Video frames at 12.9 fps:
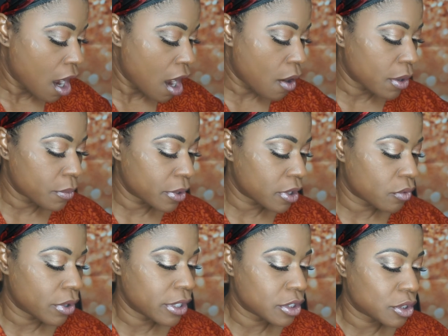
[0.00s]
All right, we're
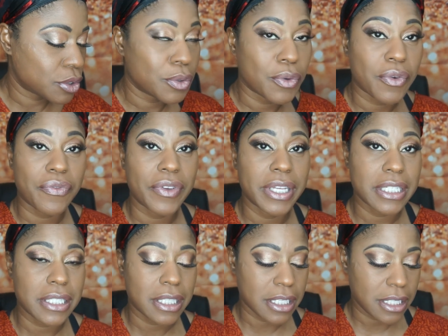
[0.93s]
going to
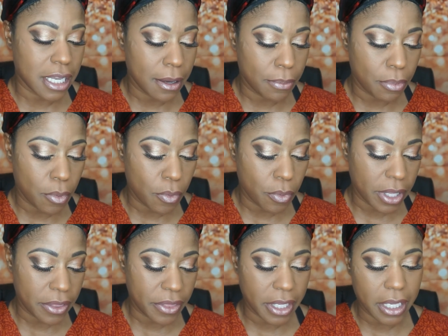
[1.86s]
finish this up
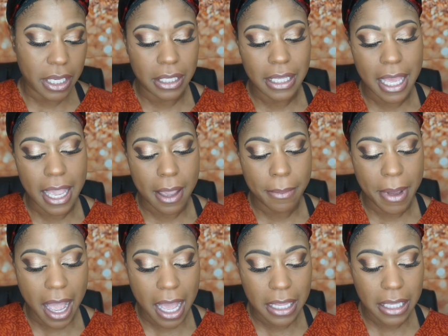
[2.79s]
with the Col-lab
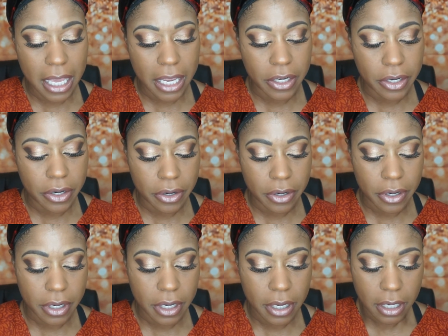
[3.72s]
highlighter.
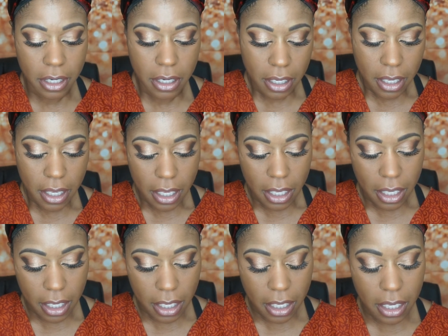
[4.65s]

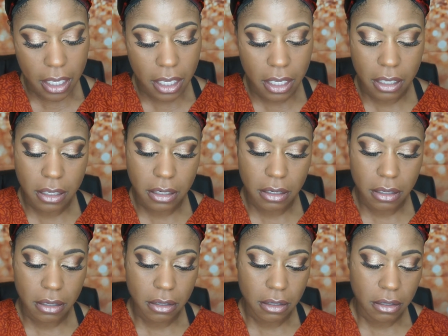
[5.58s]
And
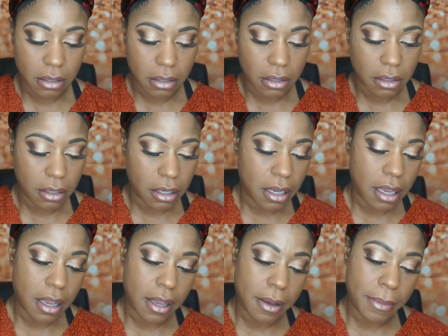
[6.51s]

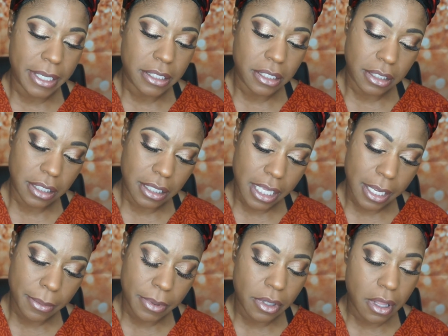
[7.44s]
I took the
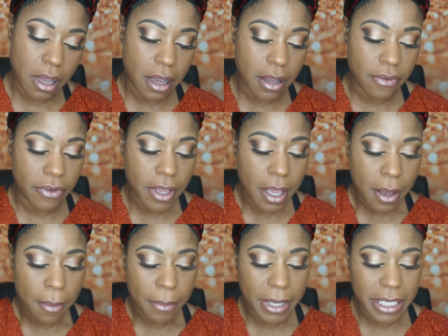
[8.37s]
label off,
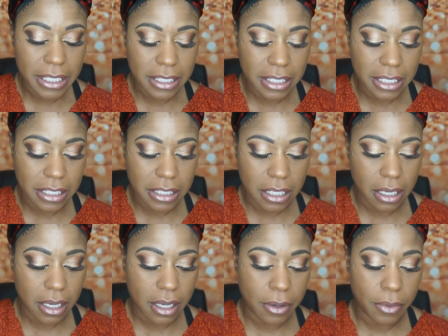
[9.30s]
but it's this
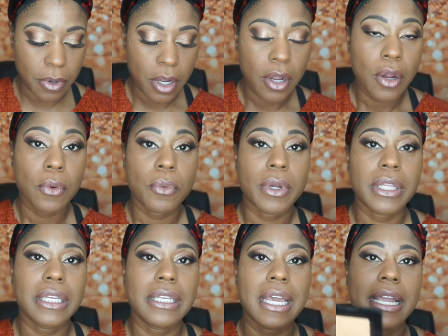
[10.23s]

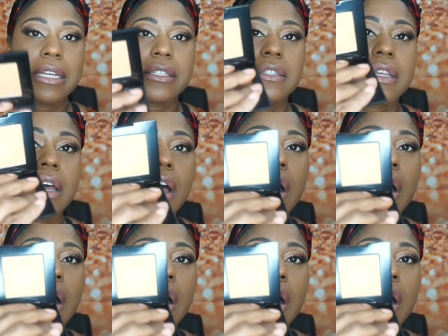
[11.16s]
really nice